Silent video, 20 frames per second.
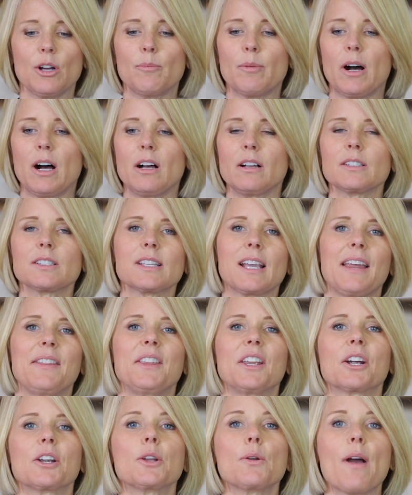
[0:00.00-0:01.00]
dough balls, and
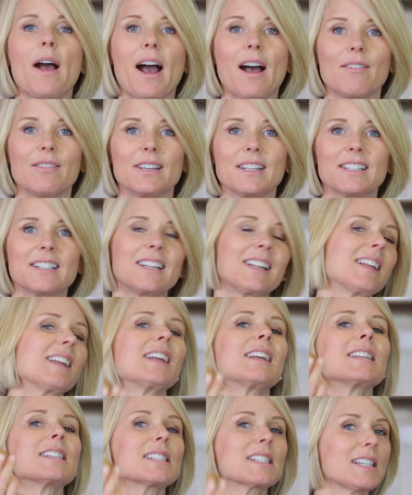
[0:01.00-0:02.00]
there you have it.
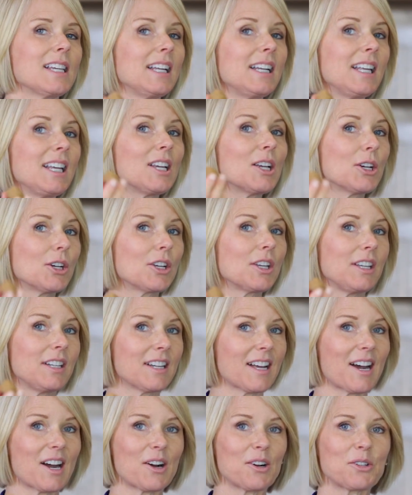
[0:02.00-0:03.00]
Skinny cookie
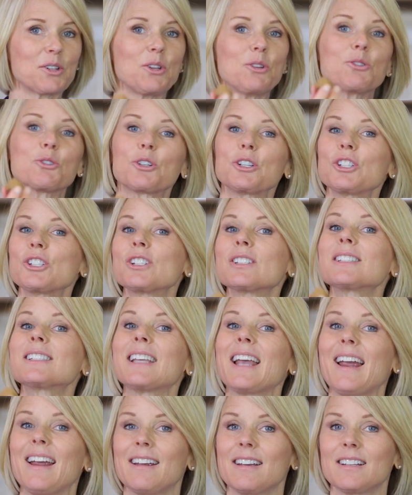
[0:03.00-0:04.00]
dough, nutritious
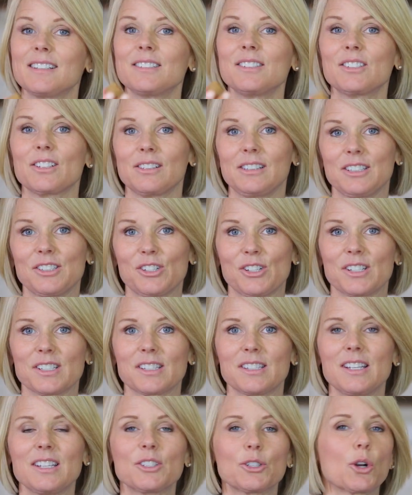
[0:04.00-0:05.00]
and delicious.
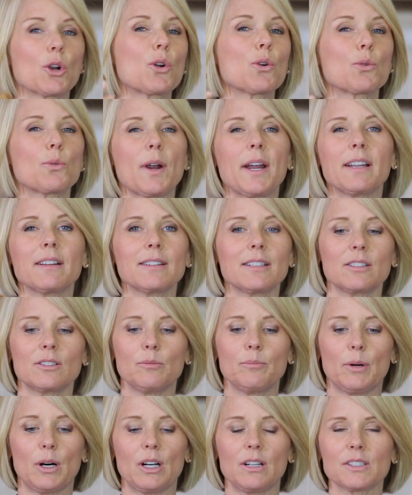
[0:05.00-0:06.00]
These are great
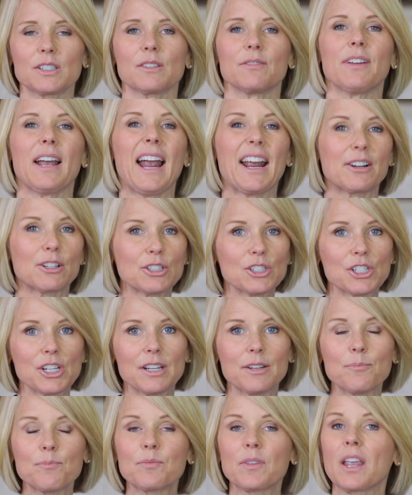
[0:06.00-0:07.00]
little balls of
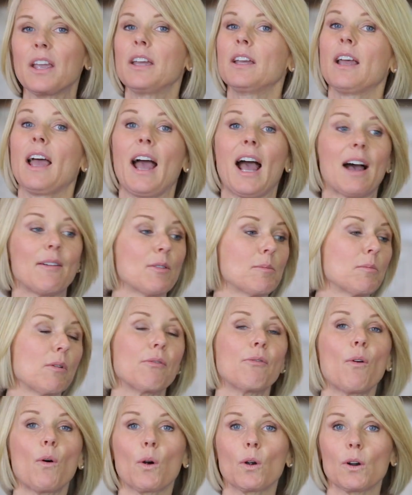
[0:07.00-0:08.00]
energy. Have them
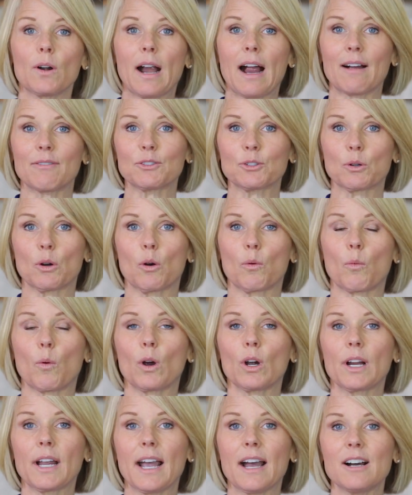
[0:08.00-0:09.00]
before or after a
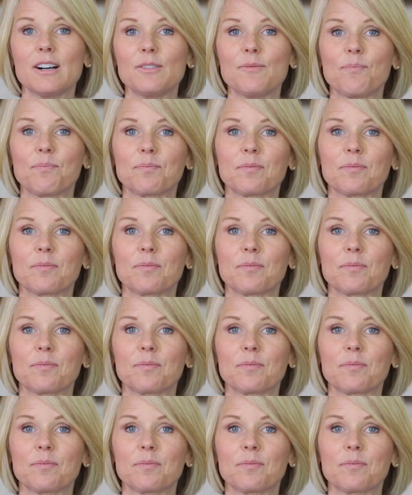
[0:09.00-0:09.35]
workout.